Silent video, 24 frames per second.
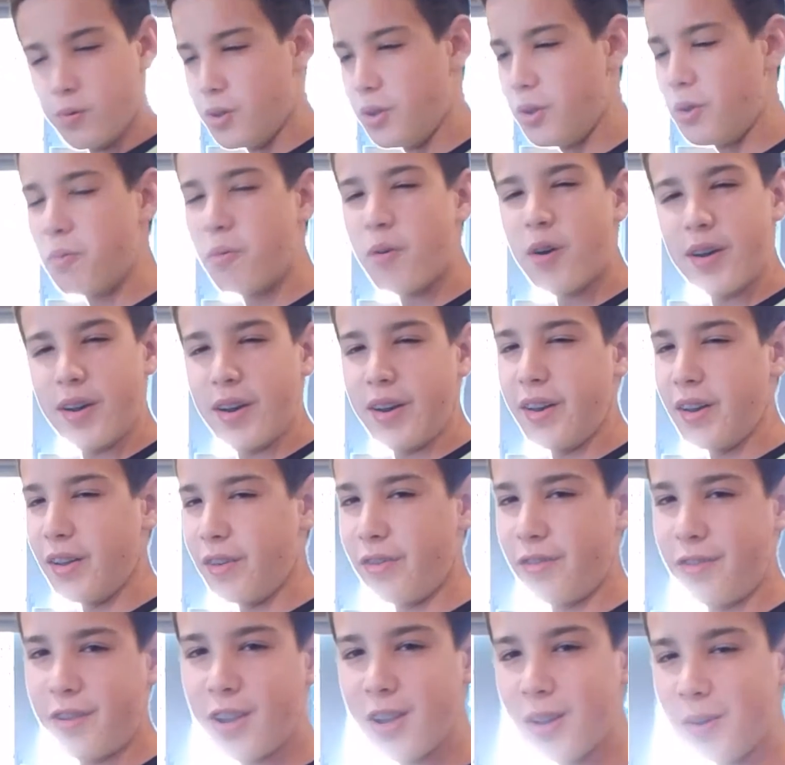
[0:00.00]
you want to
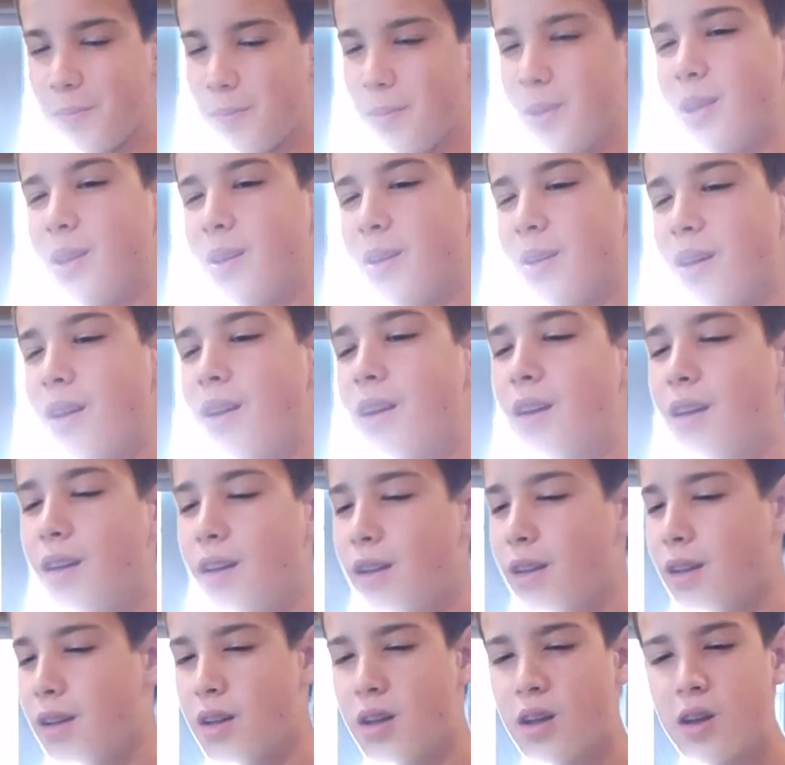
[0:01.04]
defeat me, huh?
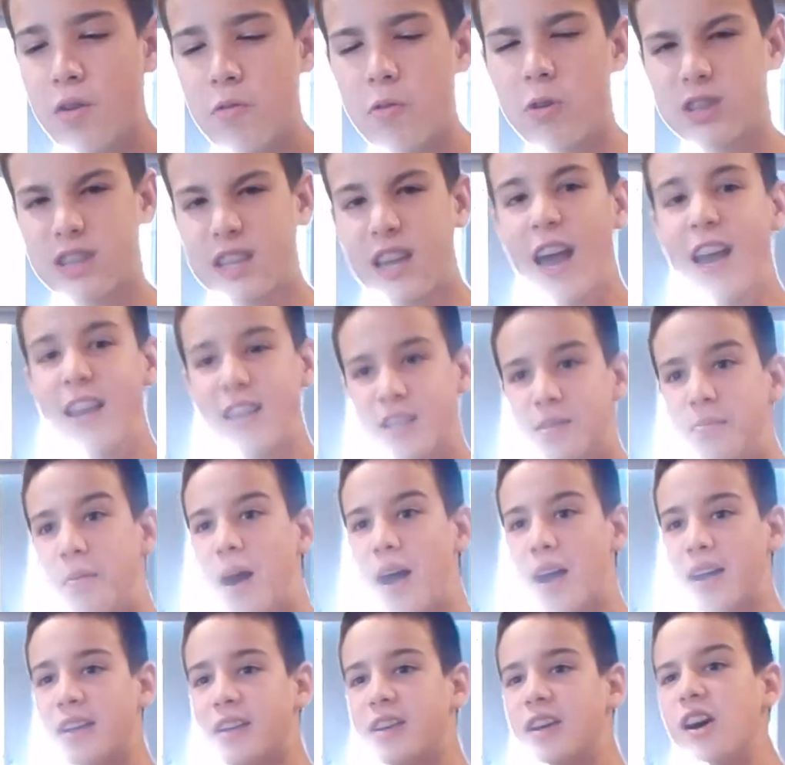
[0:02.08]
Well, taste my
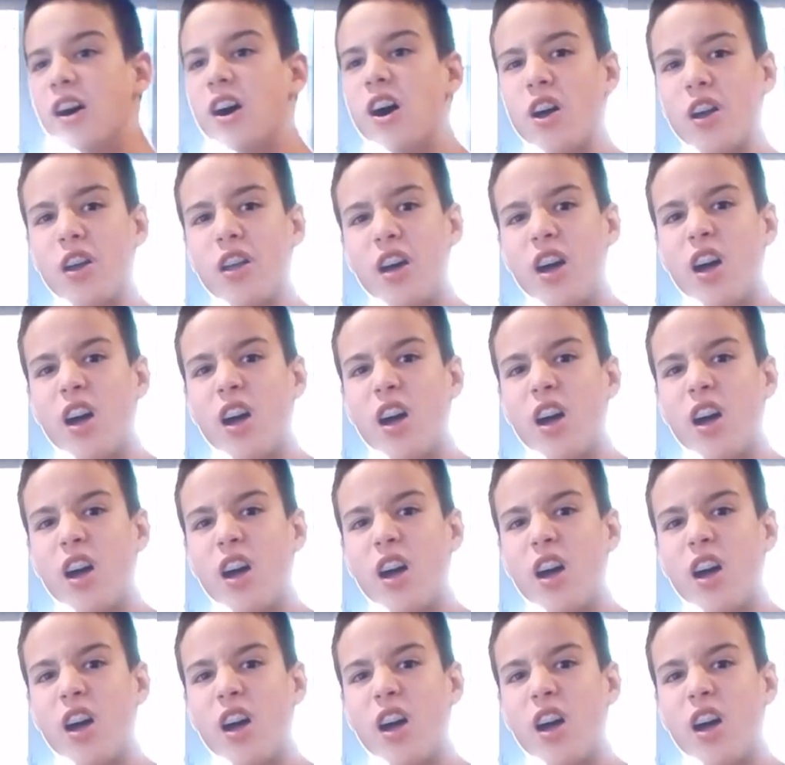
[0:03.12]
gun!